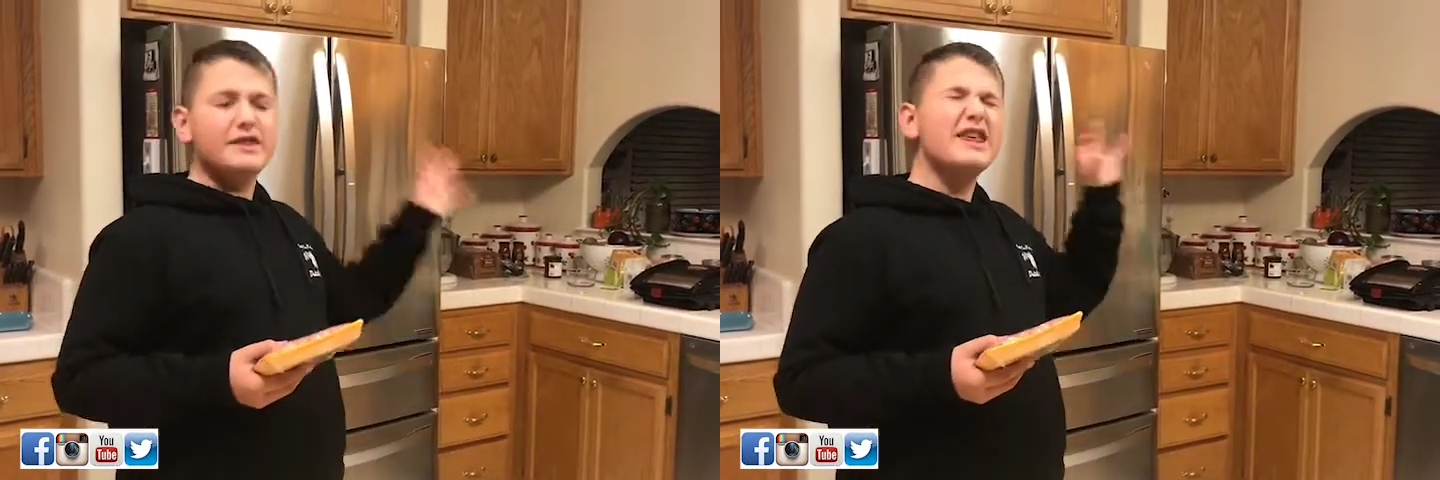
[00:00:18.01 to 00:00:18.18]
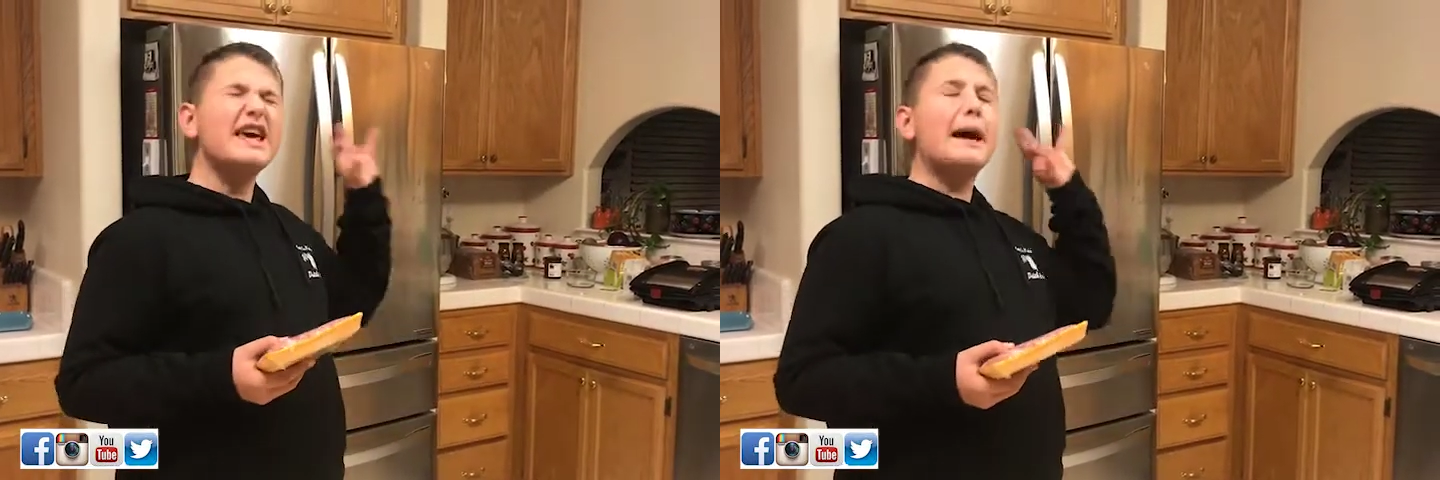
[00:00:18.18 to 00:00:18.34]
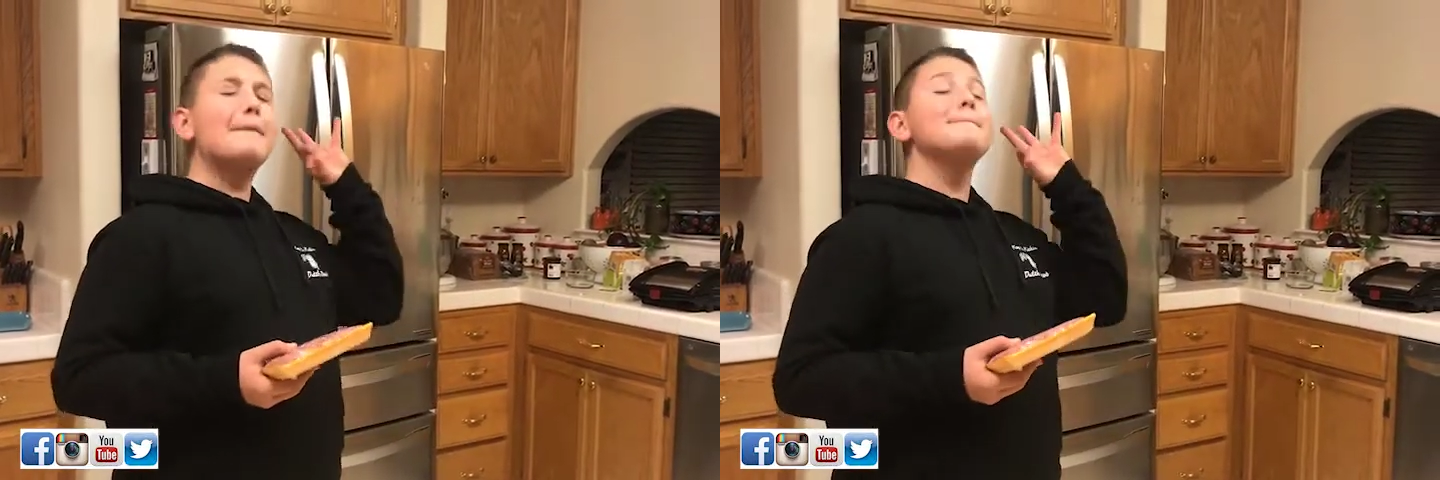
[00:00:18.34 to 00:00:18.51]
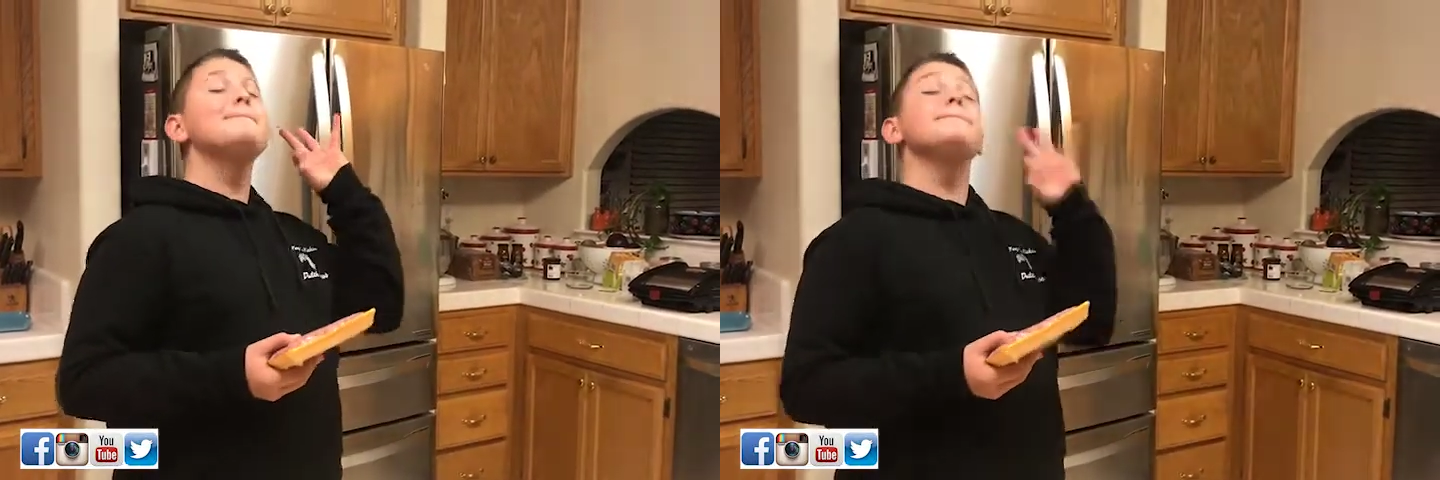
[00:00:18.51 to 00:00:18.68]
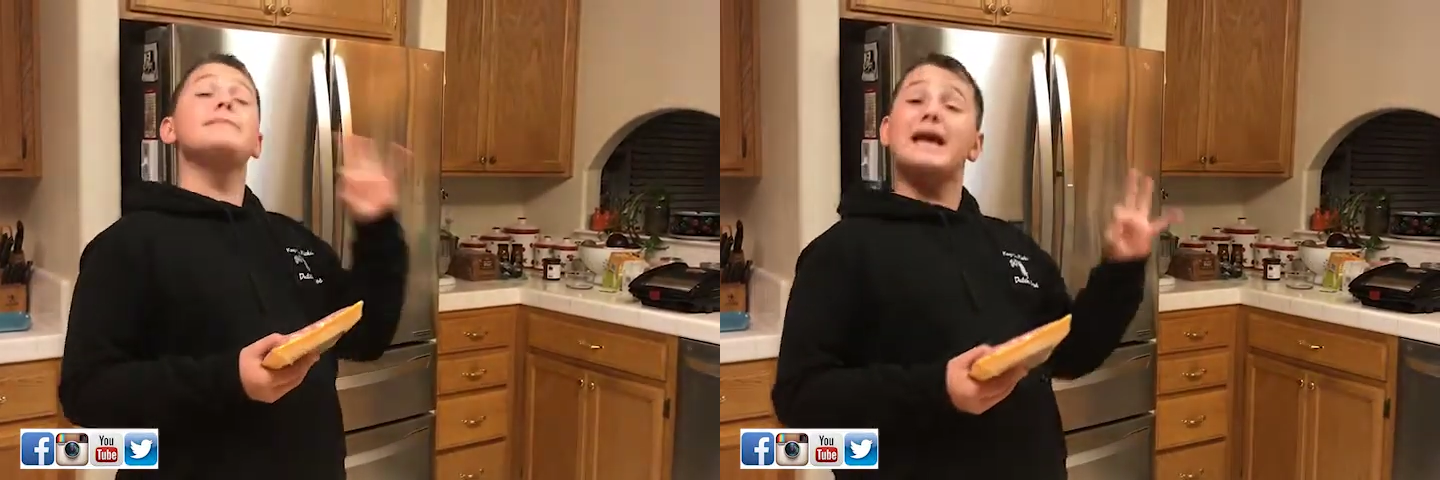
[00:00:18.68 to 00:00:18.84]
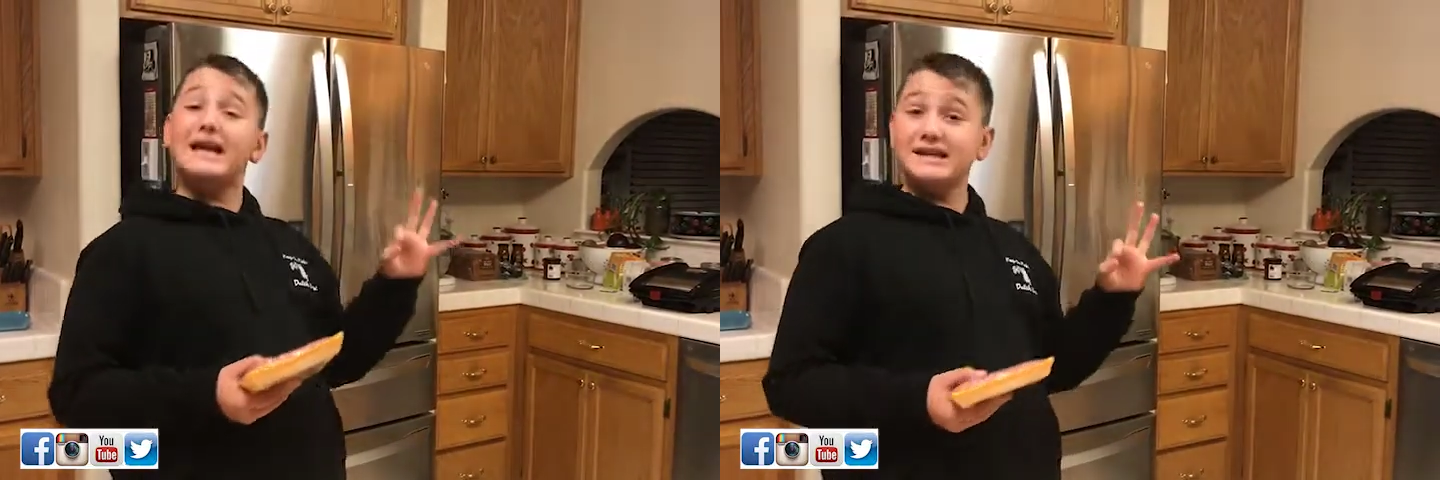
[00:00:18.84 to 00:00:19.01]
the
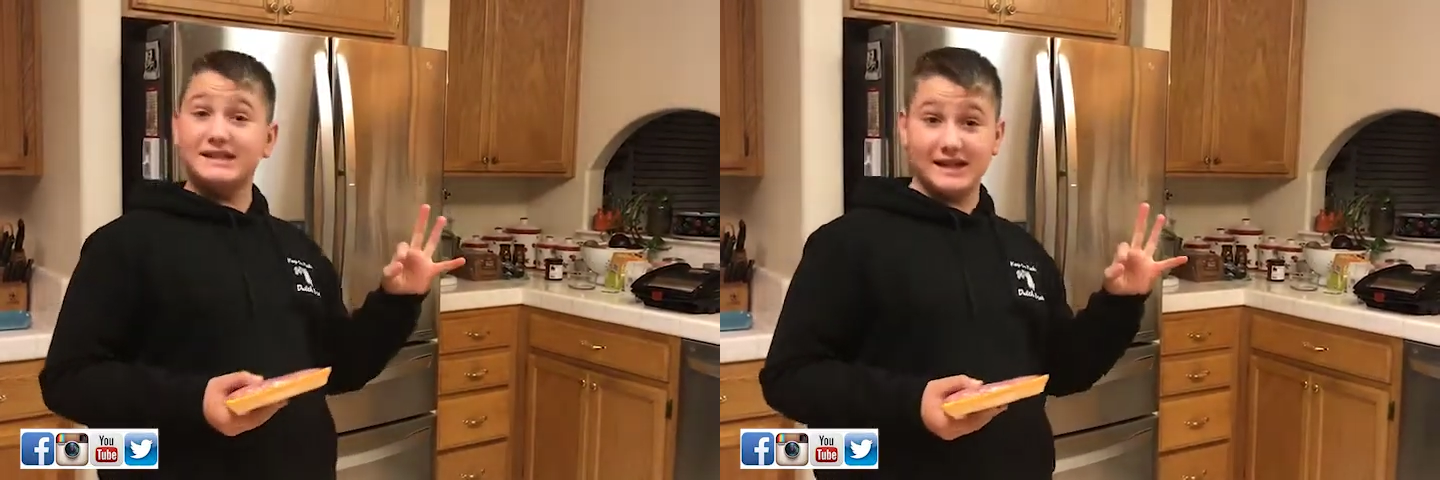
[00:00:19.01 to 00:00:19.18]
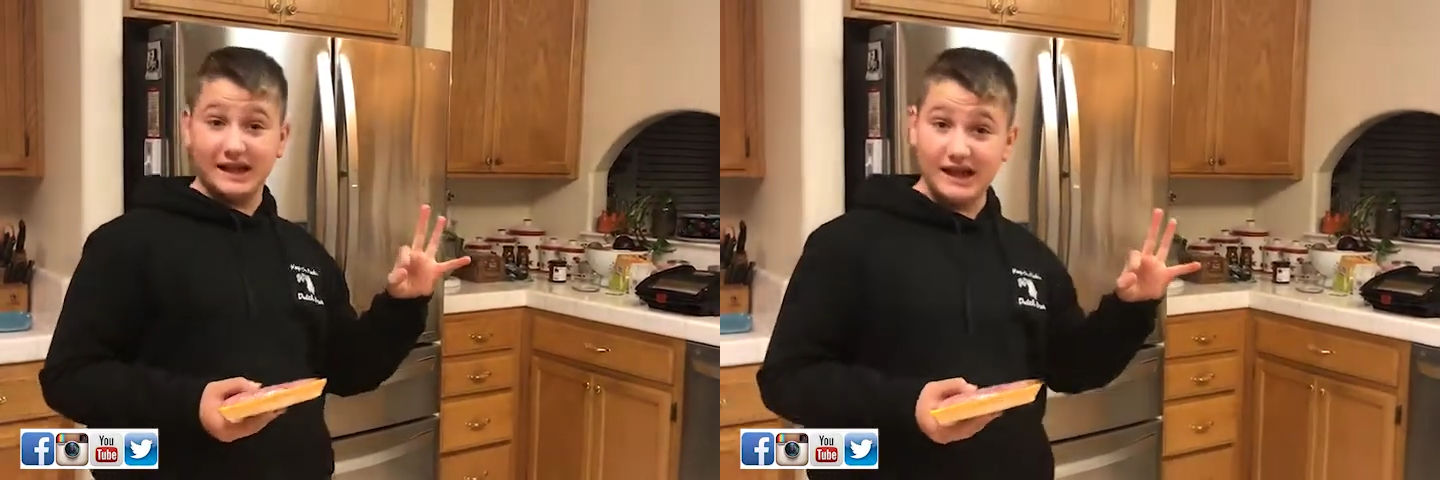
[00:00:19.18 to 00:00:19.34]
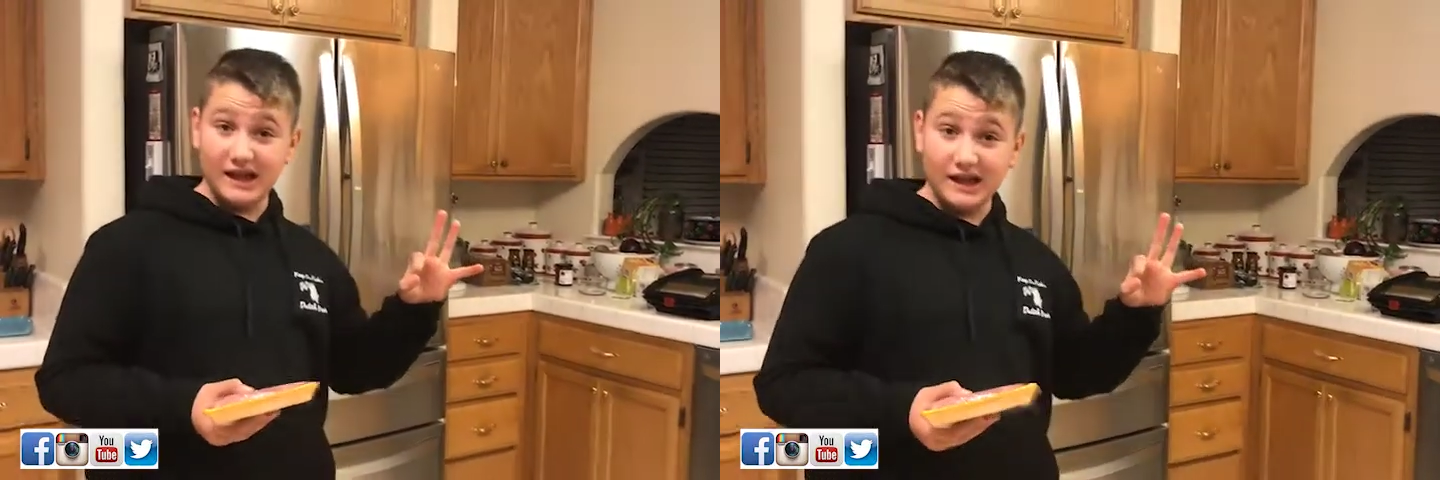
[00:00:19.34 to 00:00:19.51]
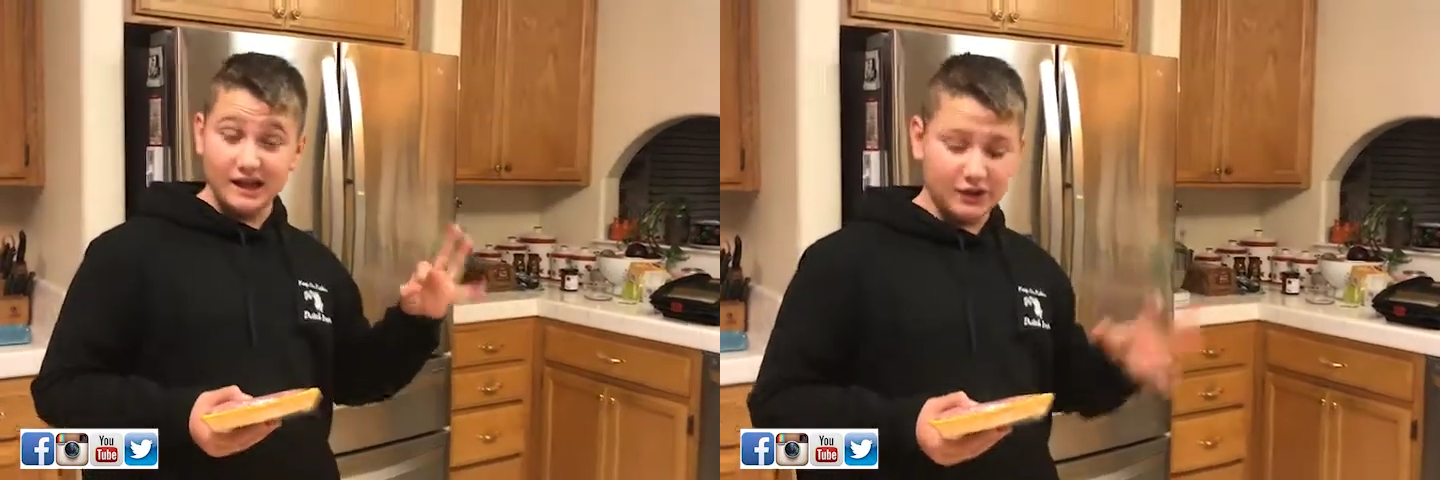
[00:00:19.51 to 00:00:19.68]
amazing